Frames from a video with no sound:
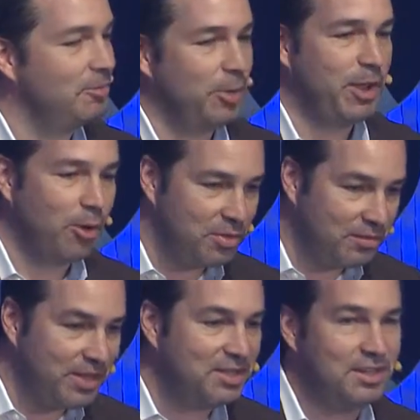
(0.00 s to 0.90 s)
We heard the
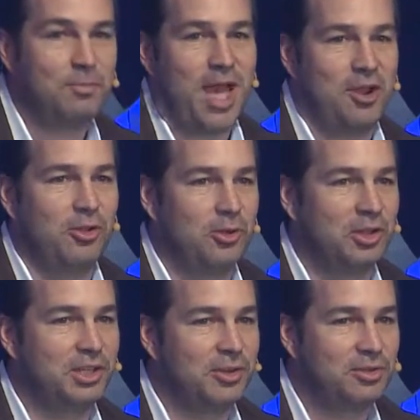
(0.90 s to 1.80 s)
VC panel
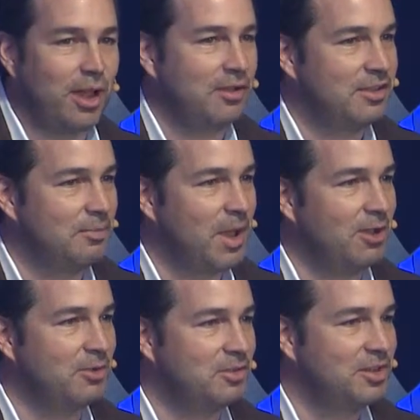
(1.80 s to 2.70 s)
earlier talking
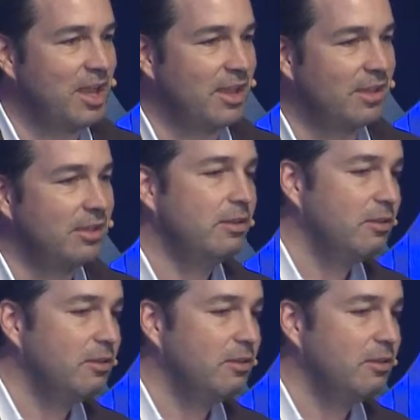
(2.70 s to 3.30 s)
about the